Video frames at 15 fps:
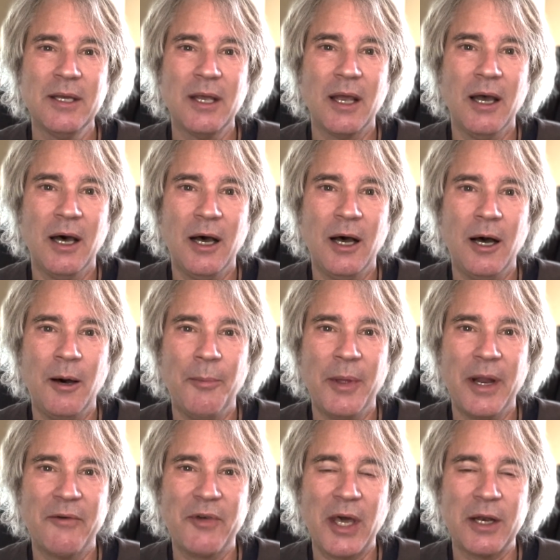
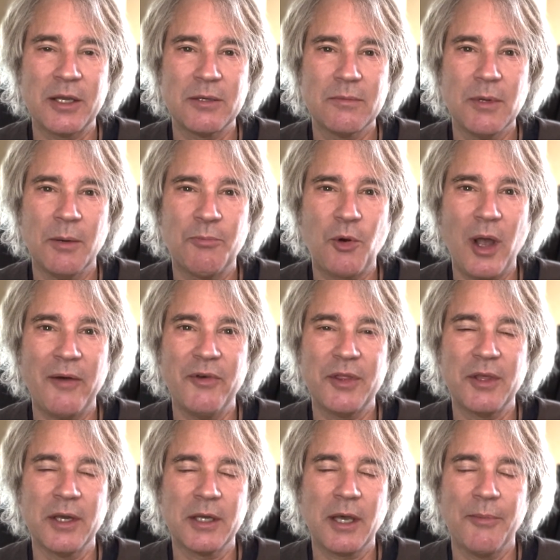And I've got a private
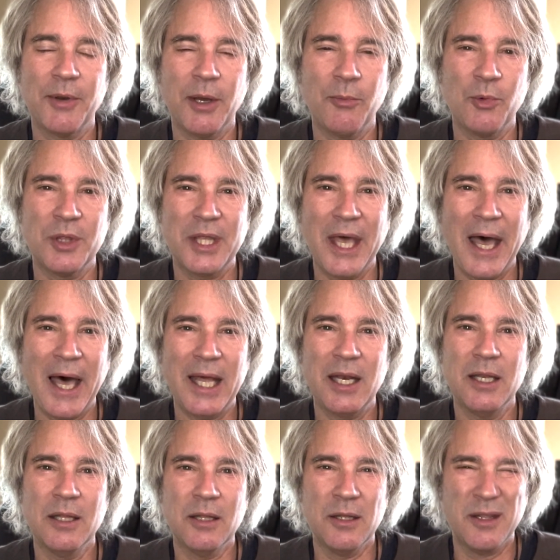thing coming up with that
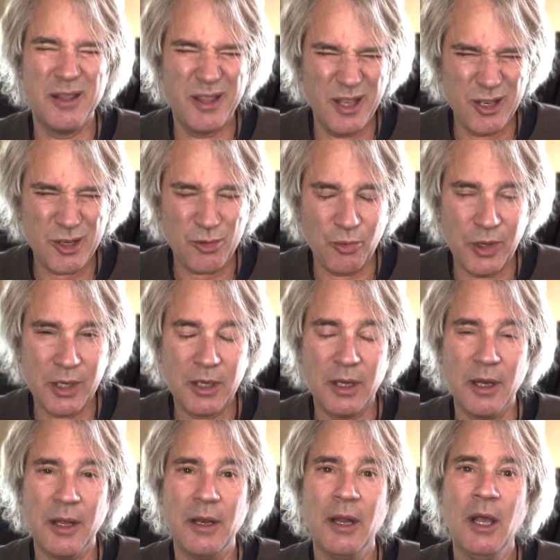this
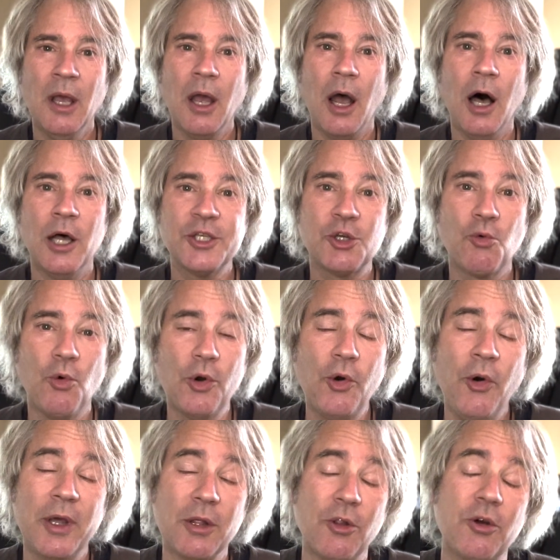weekend. So we'll
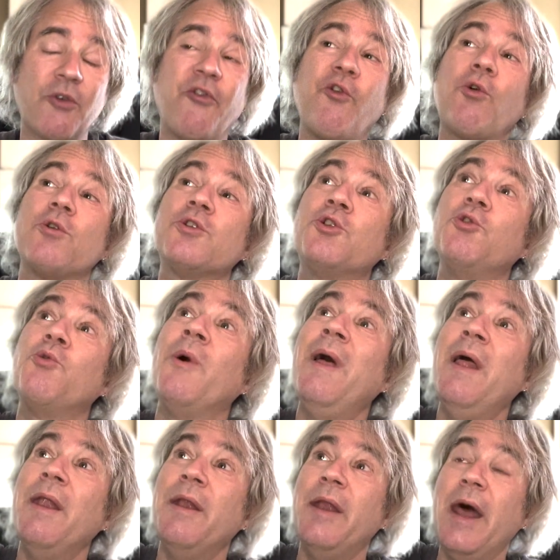go ahead and look forward to
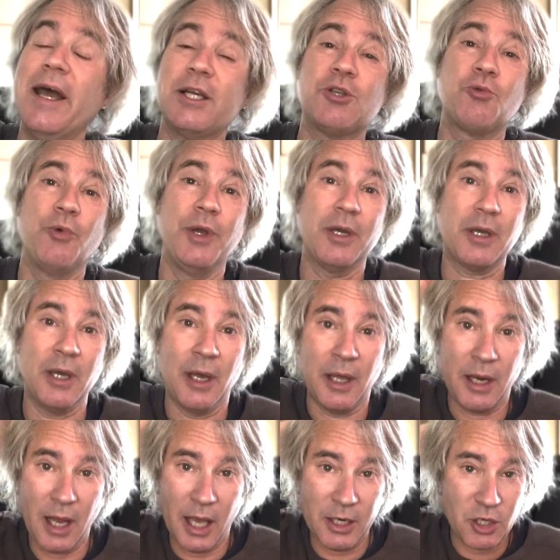next
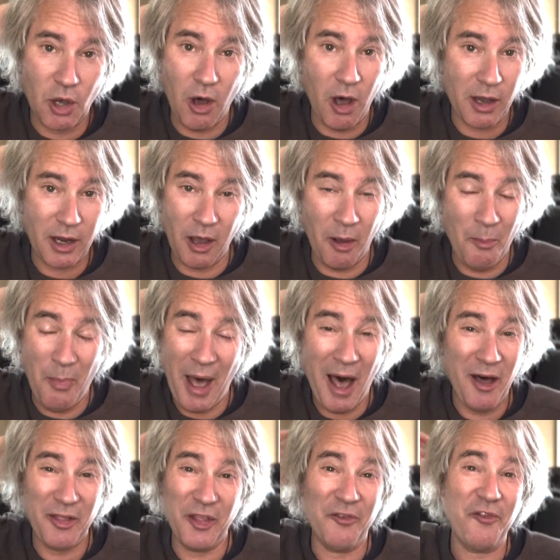weekend and talk
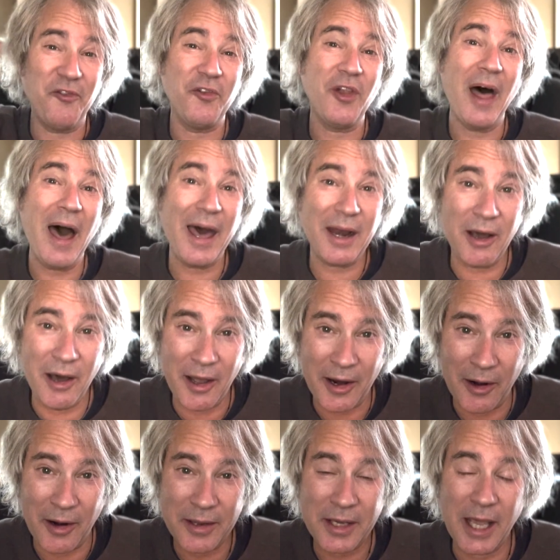about the Flat
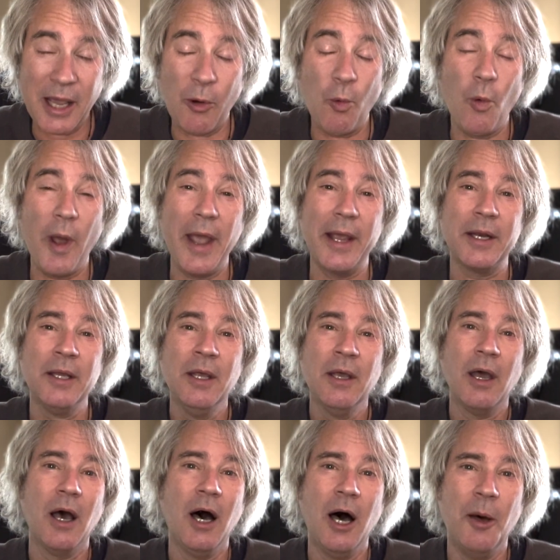Iron. Can't wait.
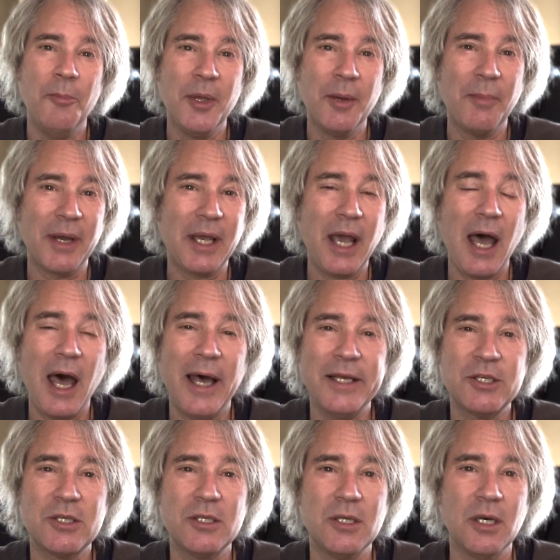Me and my
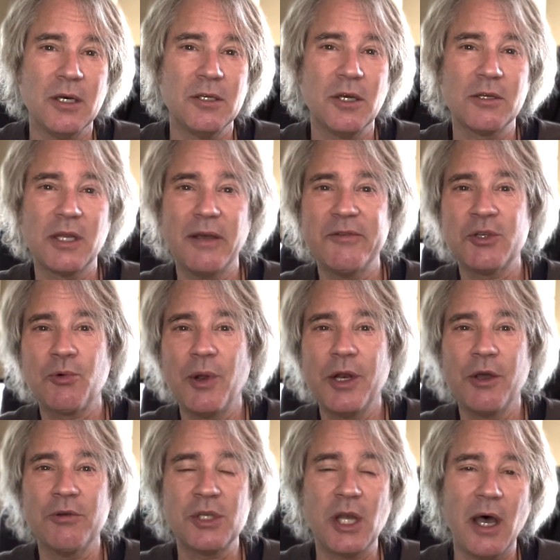guys, Doug Davis and
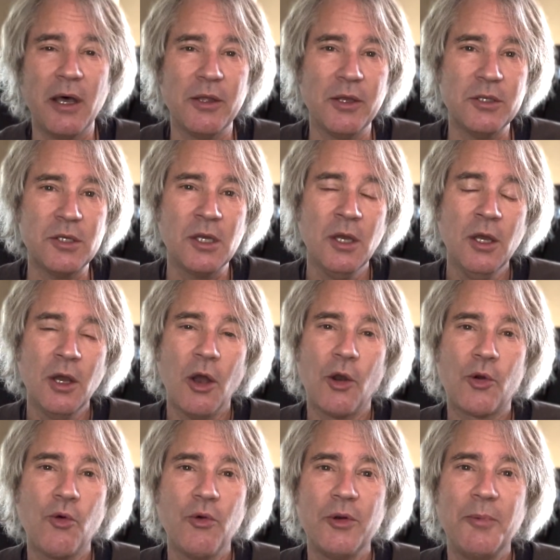Radio Silence,
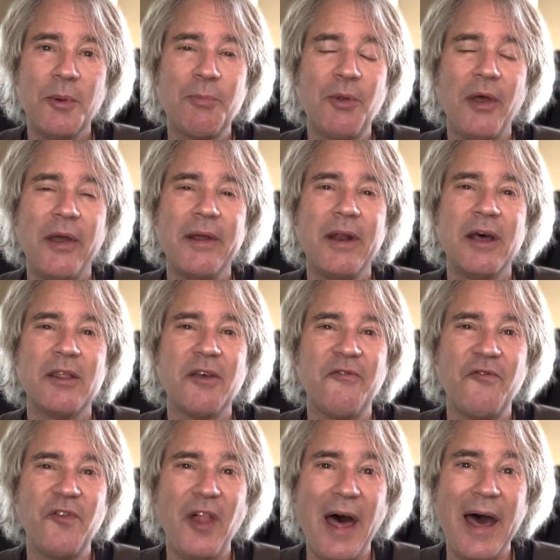are going to be playing at the
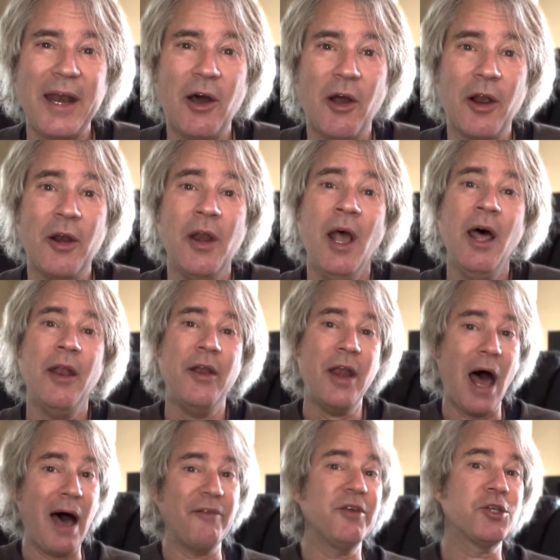Flat Iron,
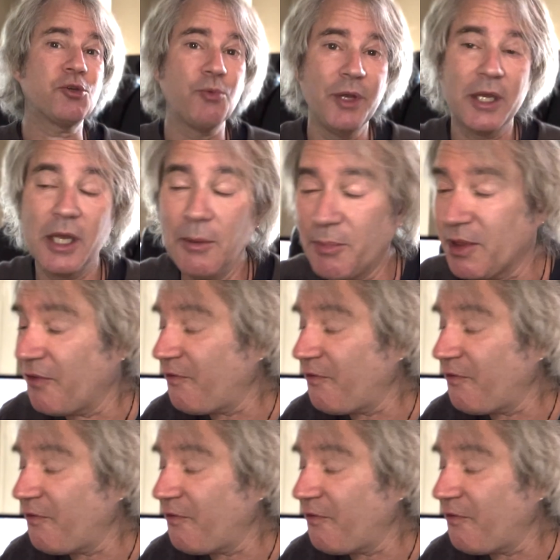not this weekend, but the